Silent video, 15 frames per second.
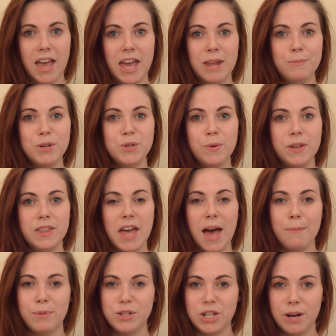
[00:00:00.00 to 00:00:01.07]
In between the
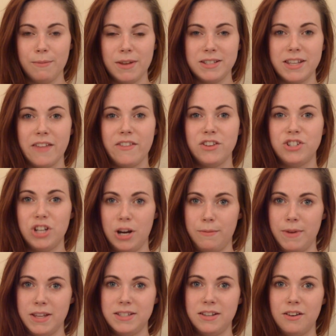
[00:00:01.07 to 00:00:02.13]
epidermis and the
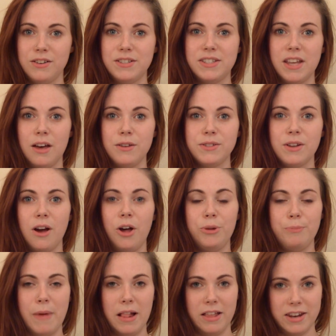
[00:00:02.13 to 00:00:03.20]
dermis are cells
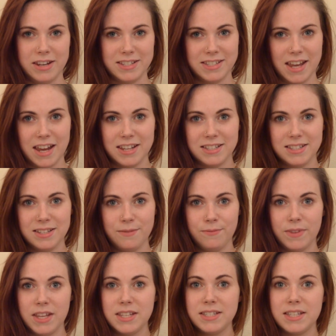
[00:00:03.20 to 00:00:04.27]
called melanocytes.
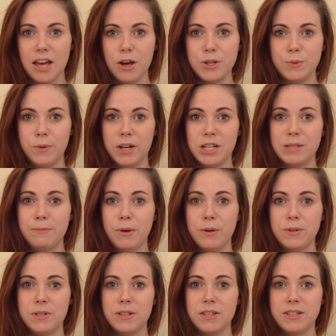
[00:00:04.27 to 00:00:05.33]
These cells, when
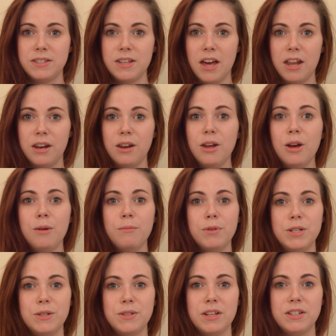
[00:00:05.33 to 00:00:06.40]
exposed to the sun,
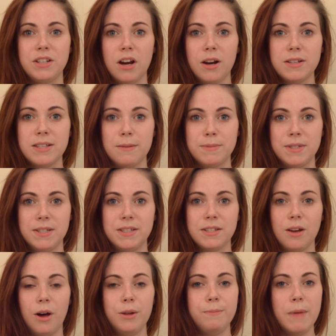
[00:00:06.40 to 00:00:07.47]
produce a dark substance
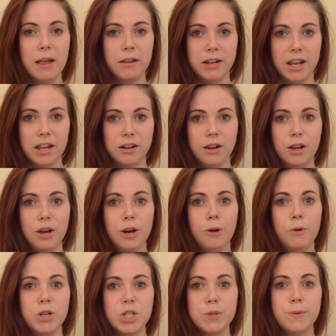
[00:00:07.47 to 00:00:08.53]
called melanin,
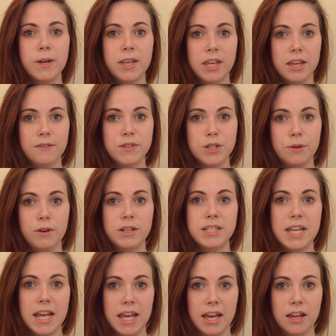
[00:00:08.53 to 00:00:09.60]
which is what gives you a
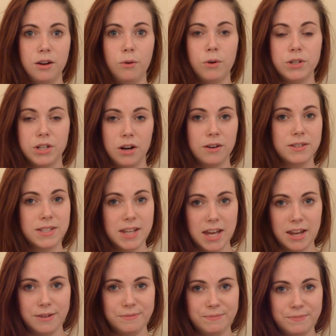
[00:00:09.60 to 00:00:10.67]
tan or dark
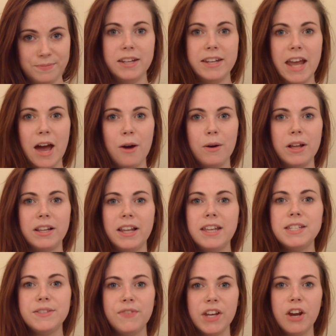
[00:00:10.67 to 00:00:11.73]
skin. Now,
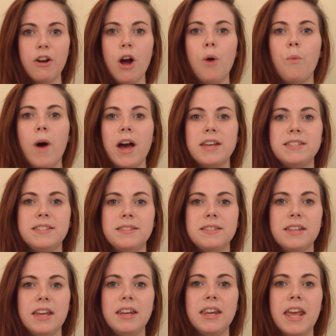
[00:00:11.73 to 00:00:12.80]
let's figure out why
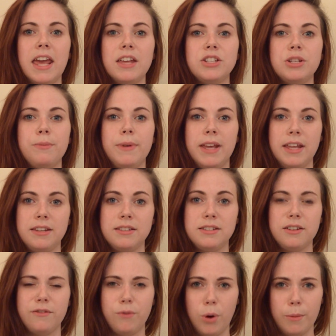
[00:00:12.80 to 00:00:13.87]
skin cancer begins
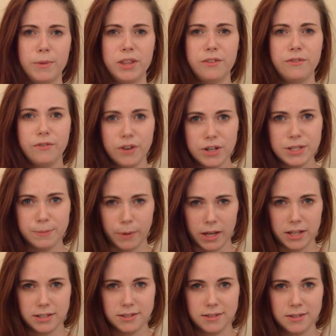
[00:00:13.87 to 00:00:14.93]
to form in the first
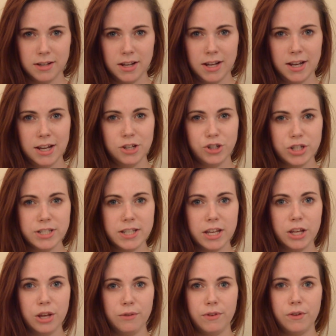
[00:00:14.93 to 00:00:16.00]
place. Just
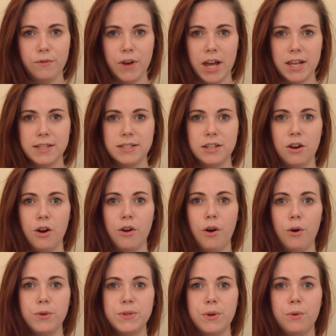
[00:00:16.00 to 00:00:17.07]
like UV rays, there are
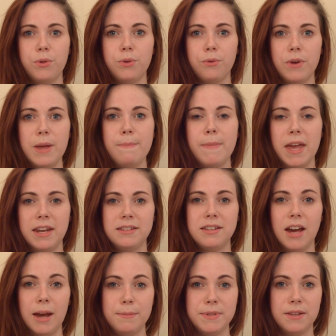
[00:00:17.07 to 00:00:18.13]
also three main
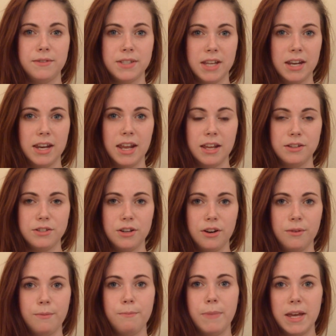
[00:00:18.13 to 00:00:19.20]
types of skin
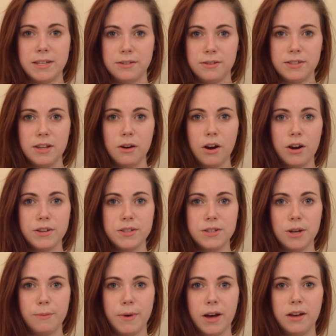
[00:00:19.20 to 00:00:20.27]
cancer: basal cell
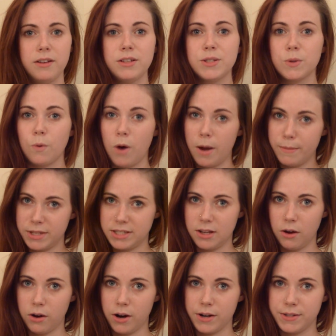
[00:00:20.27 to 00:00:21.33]
carcinoma, squamous
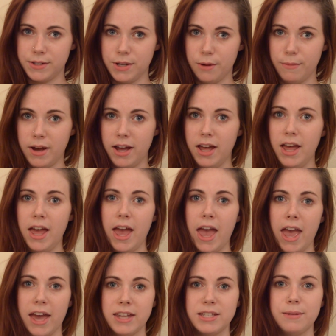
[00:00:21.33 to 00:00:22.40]
cell carcinoma,
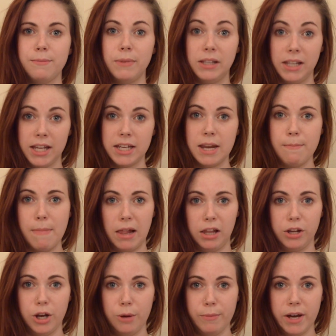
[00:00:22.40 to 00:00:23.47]
and malignant
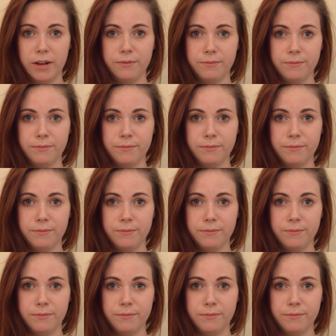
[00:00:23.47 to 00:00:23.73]
melanoma.